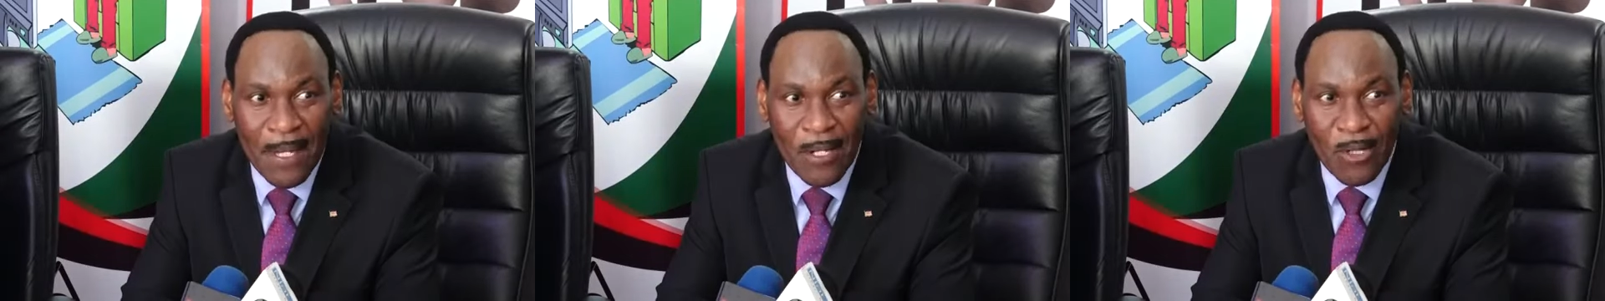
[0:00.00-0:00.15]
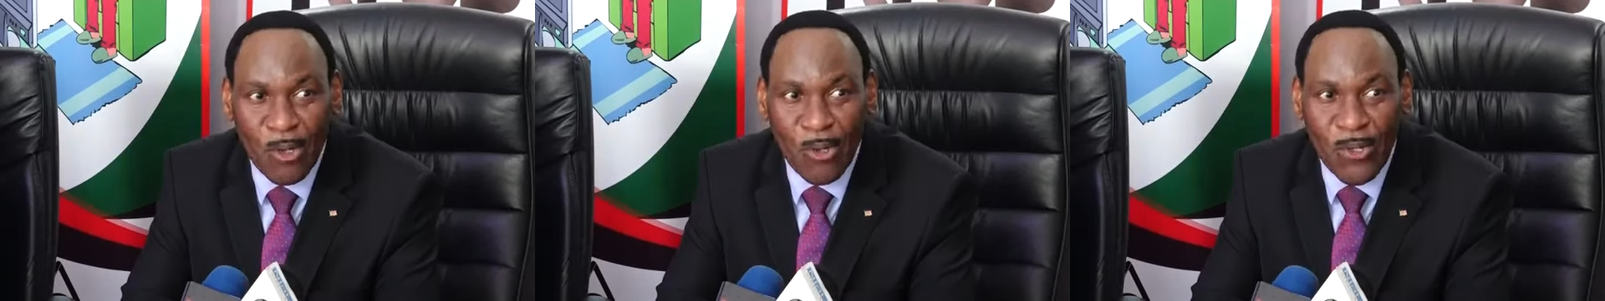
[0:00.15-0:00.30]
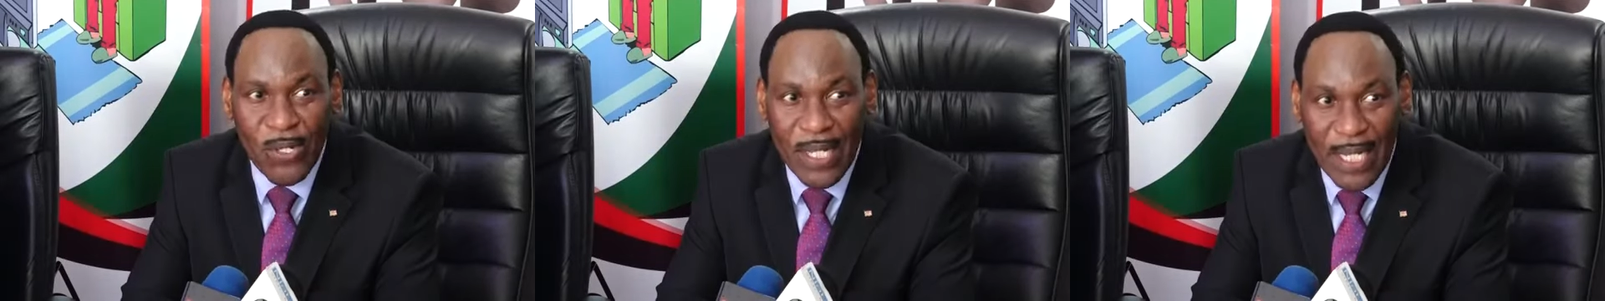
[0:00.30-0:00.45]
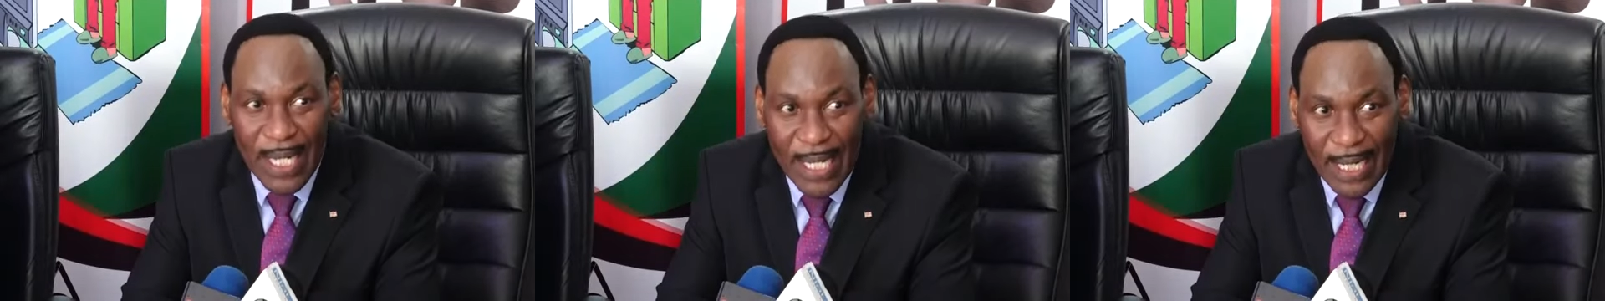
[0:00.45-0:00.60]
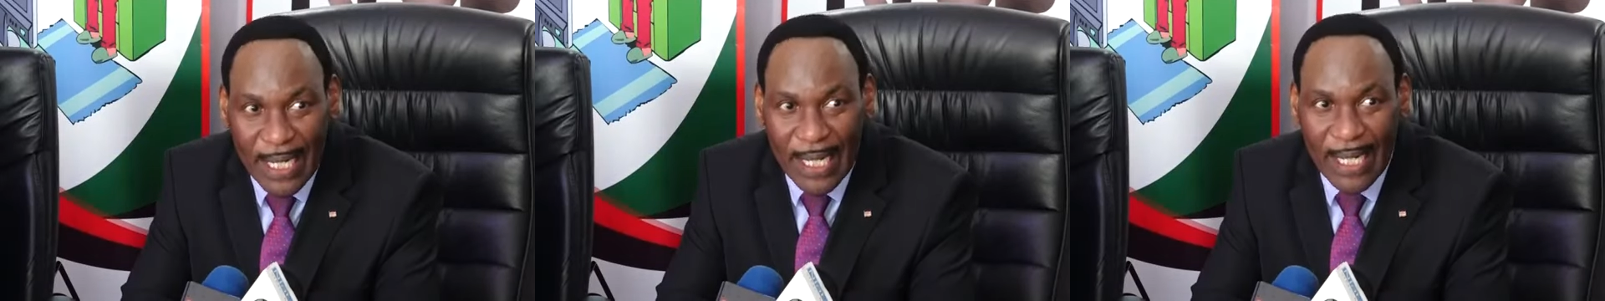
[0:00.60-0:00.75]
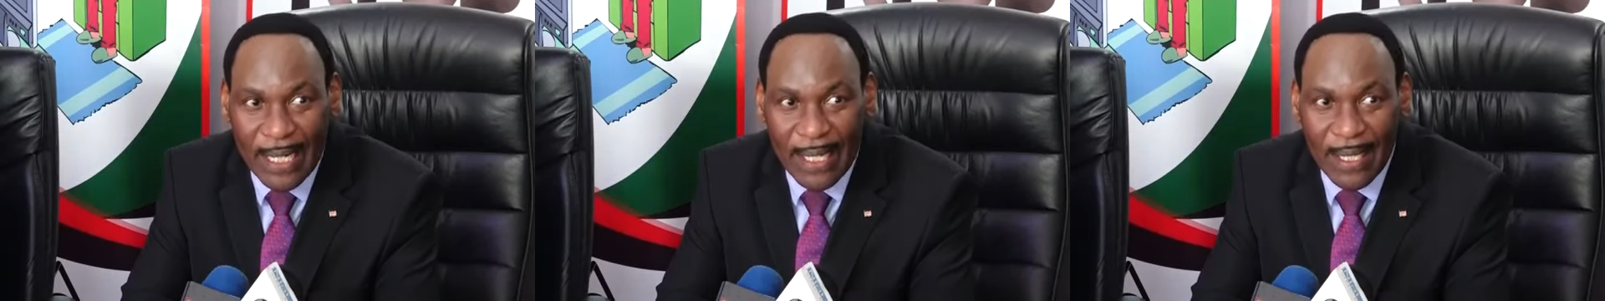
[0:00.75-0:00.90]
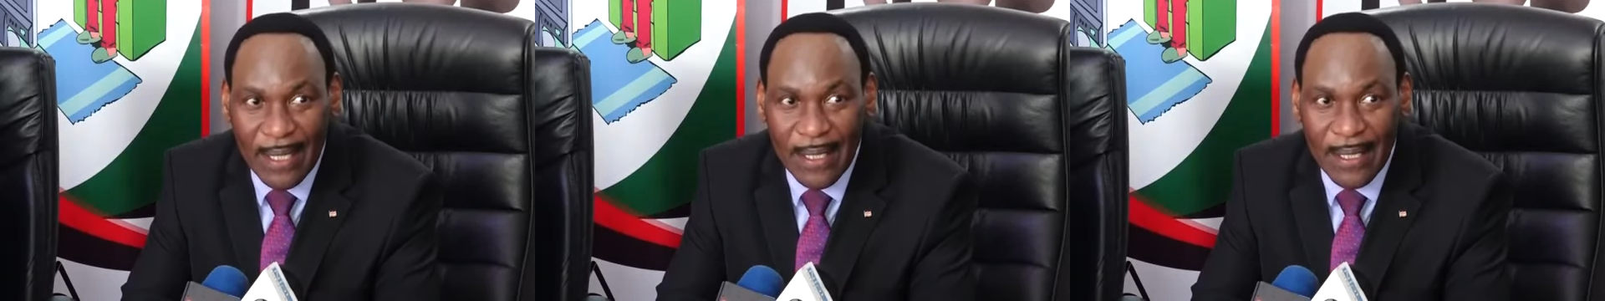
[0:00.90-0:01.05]
to sneak
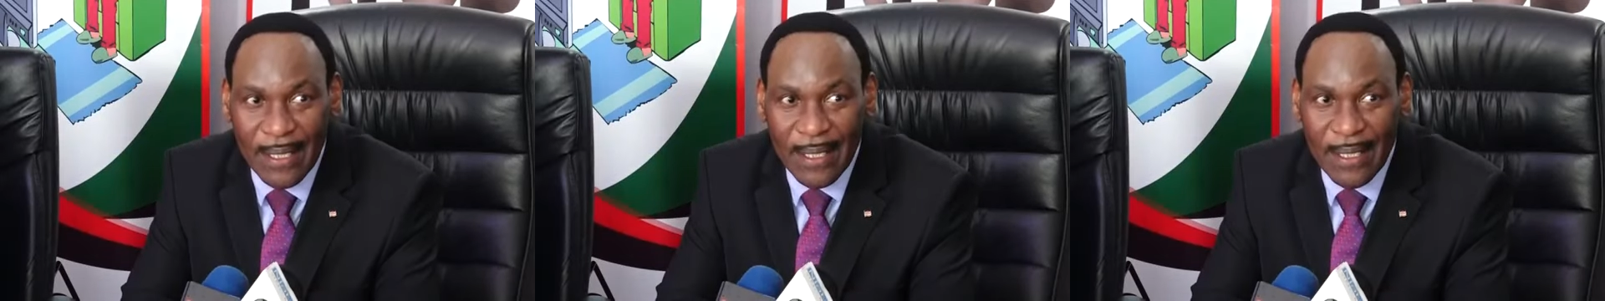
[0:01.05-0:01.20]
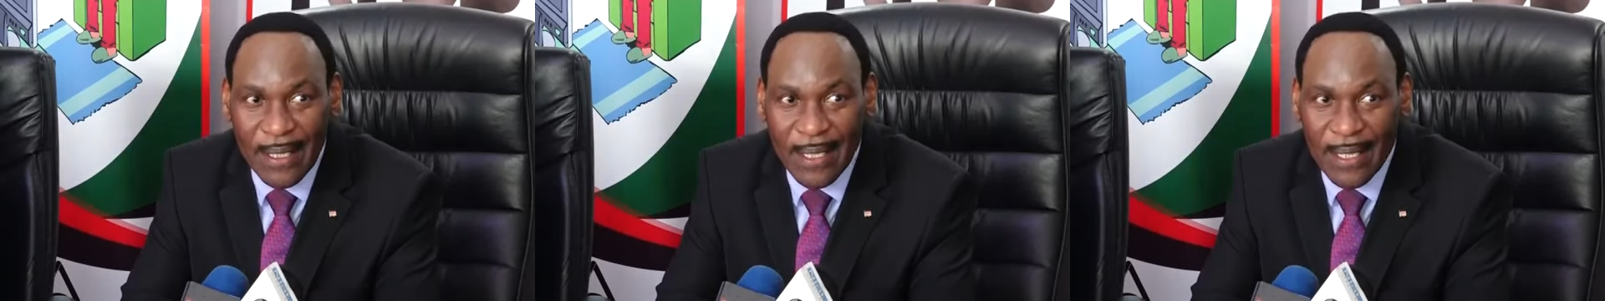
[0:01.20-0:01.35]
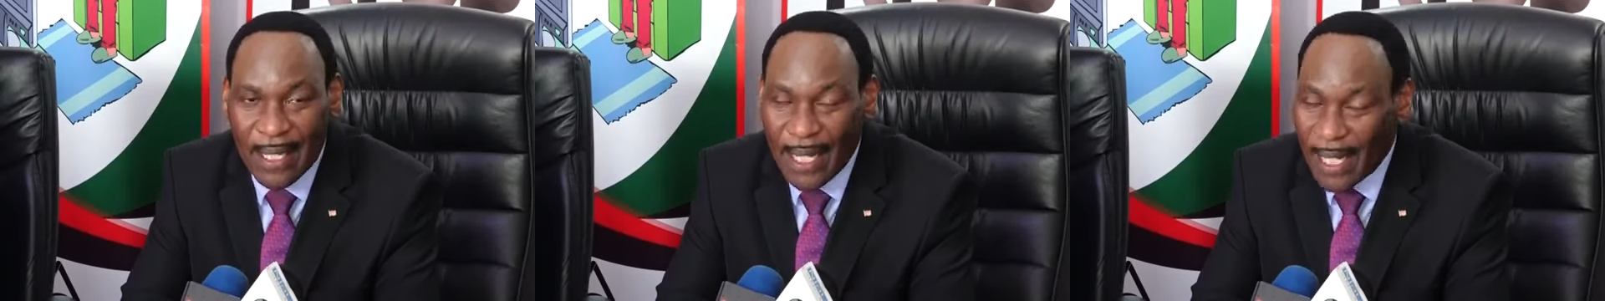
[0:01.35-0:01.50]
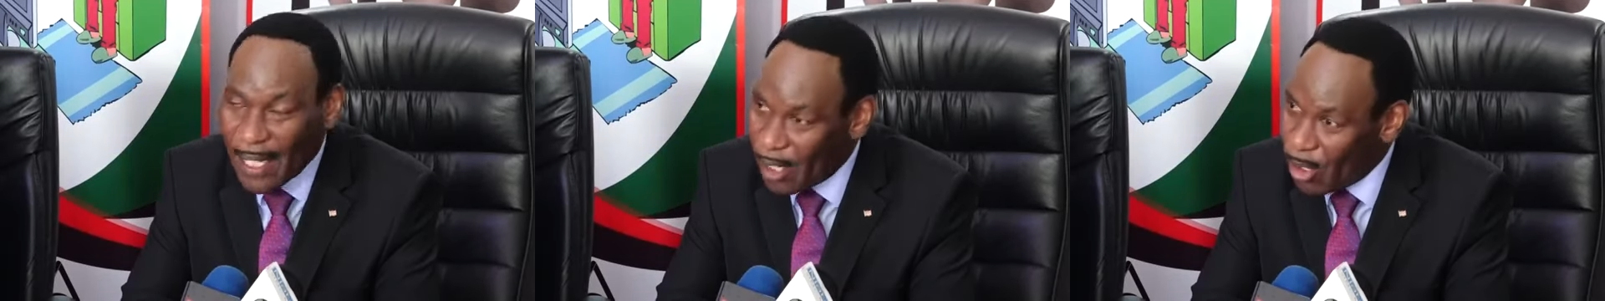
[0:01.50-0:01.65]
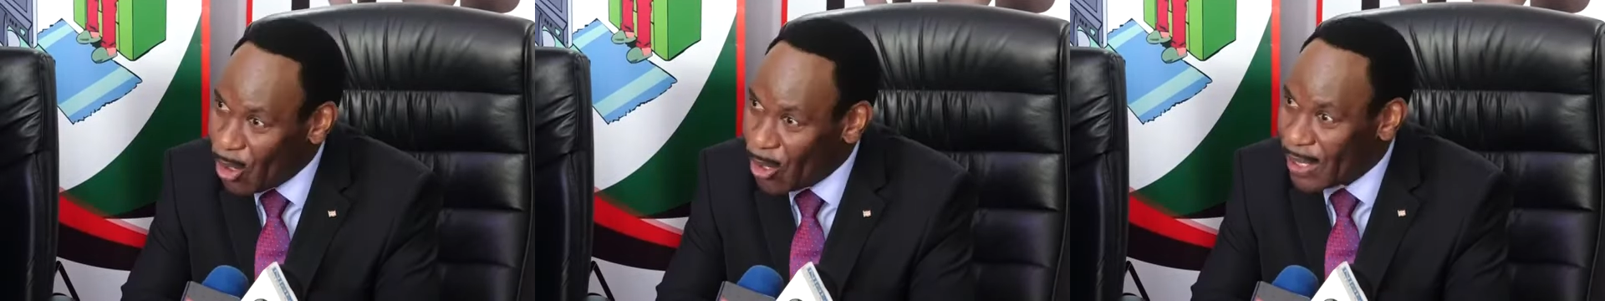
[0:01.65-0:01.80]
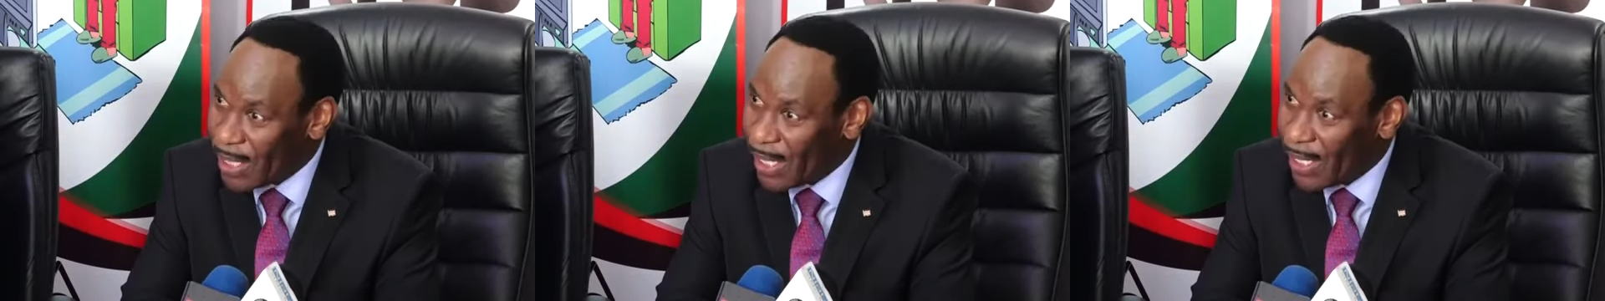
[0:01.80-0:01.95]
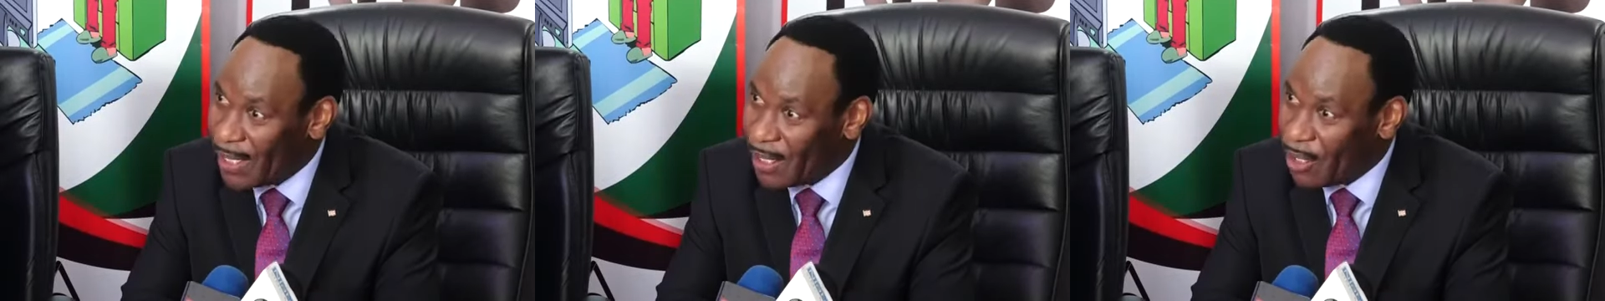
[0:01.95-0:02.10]
in gay
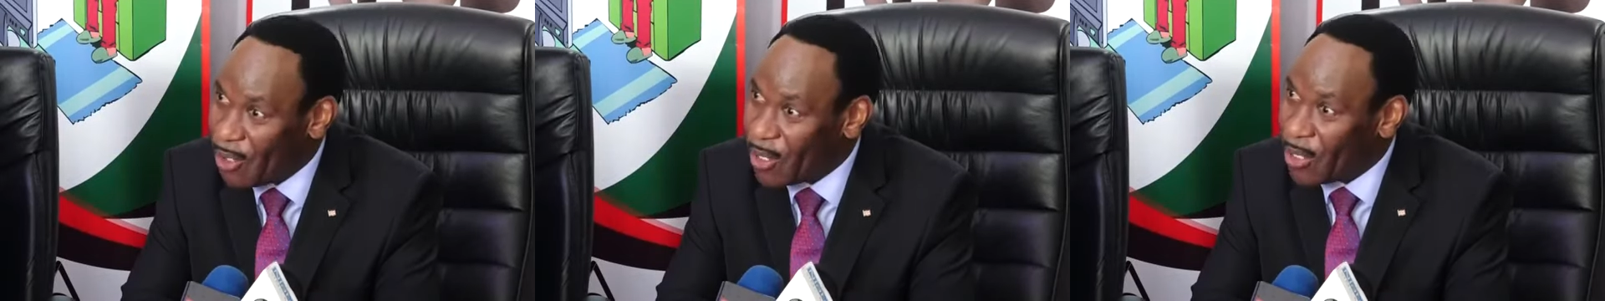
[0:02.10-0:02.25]
content